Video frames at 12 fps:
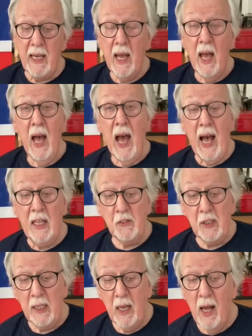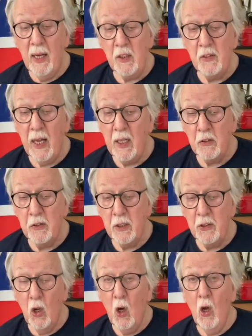and delight as the
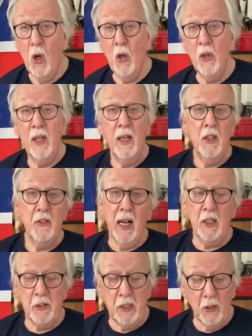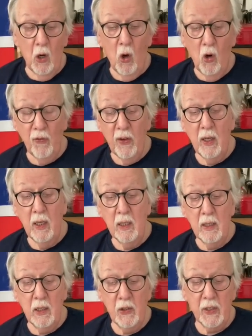dawn dances
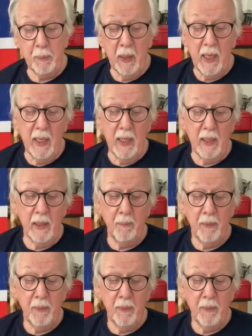over the bay.